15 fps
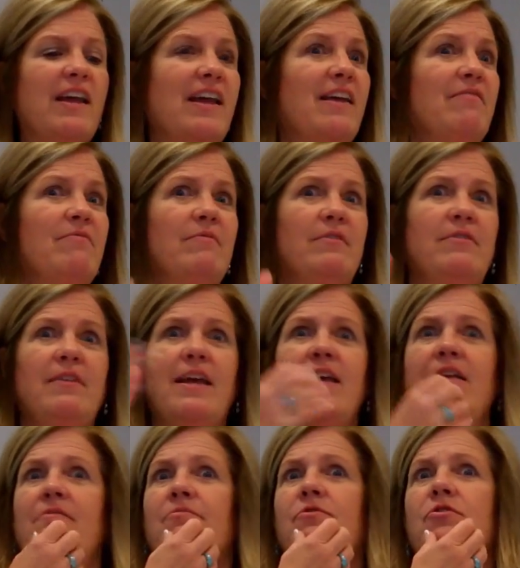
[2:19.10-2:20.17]
say
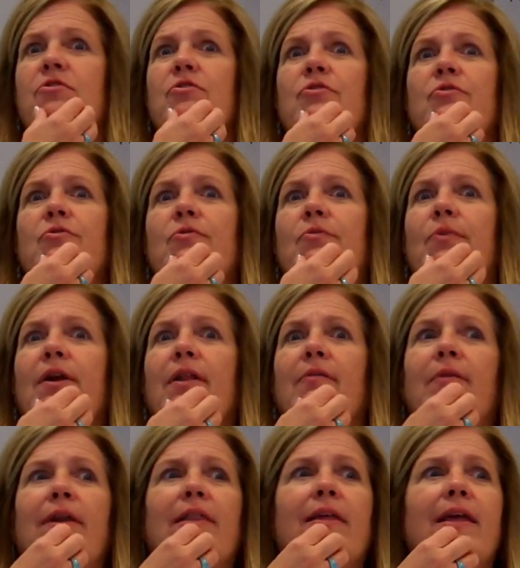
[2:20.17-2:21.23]
to
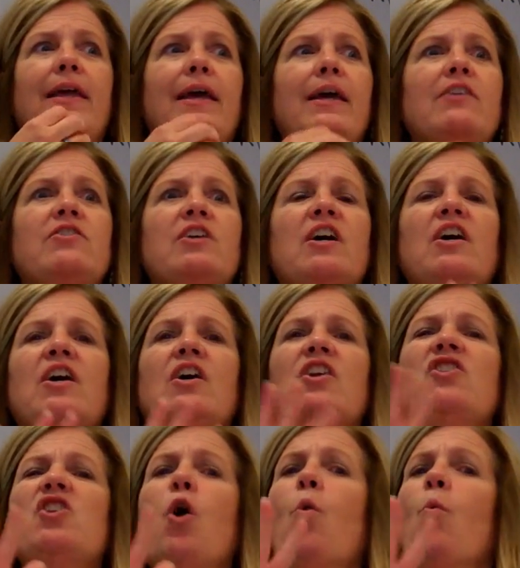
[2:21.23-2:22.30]
one of the kids,
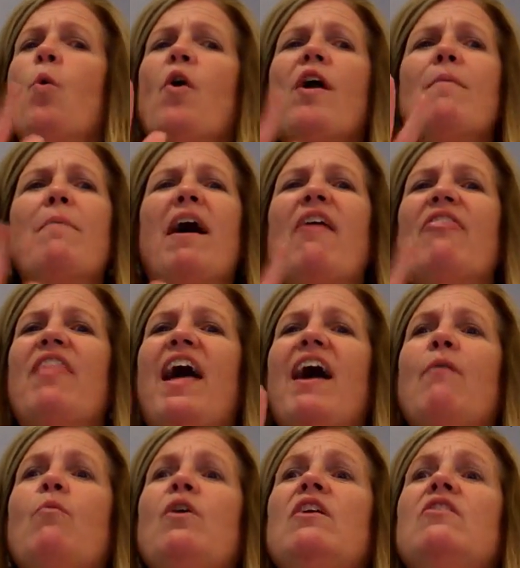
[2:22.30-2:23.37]
"Don't worry about
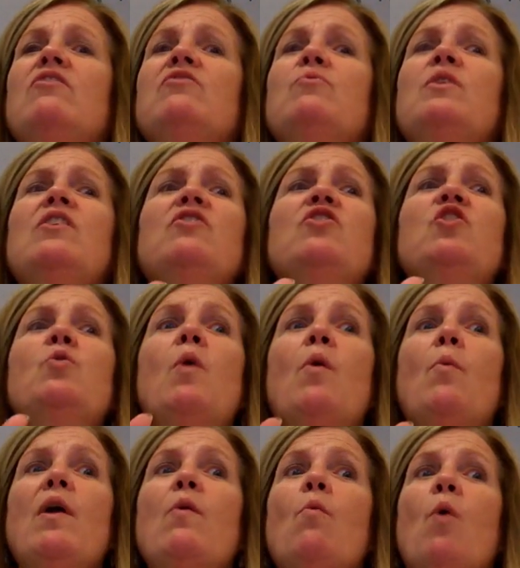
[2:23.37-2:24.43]
that. We'll
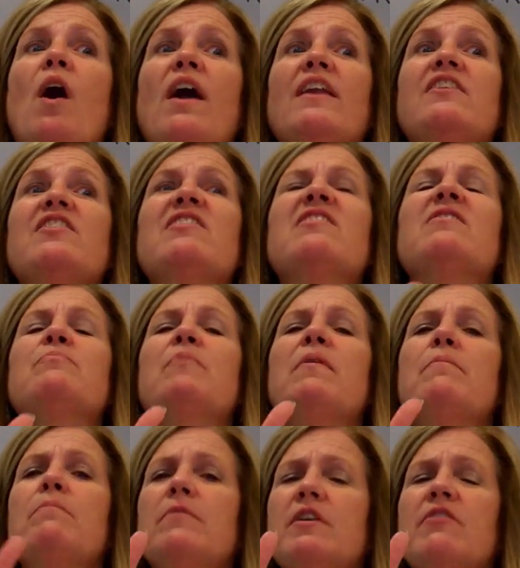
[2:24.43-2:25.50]
do what we want.
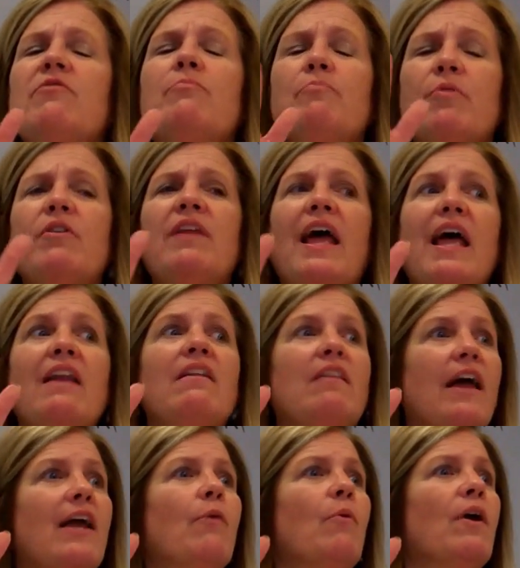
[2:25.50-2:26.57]
Just
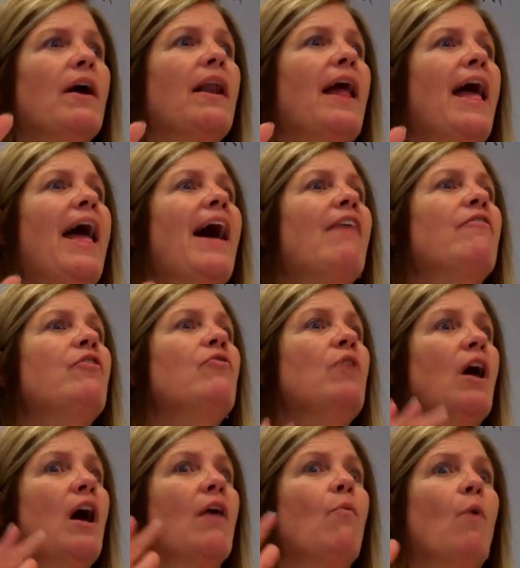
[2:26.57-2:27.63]
pretend like we're going to
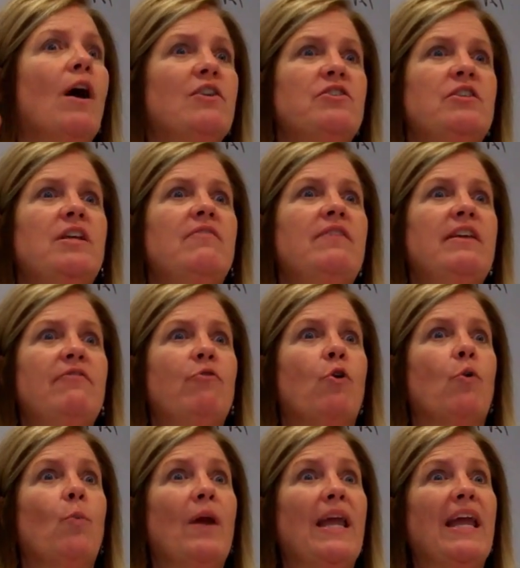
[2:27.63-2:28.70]
have you not watch
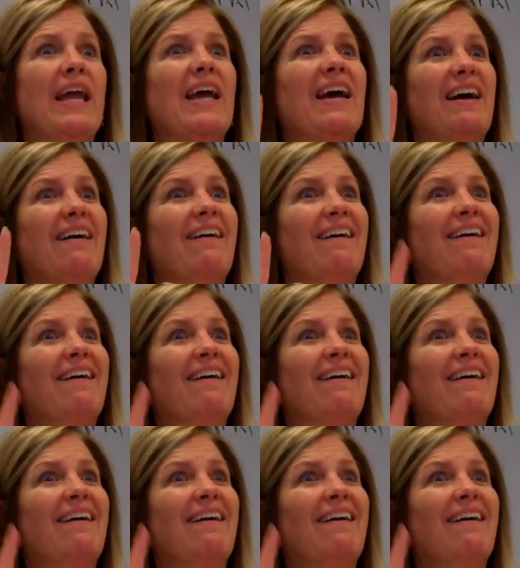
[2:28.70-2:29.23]
TV for a week.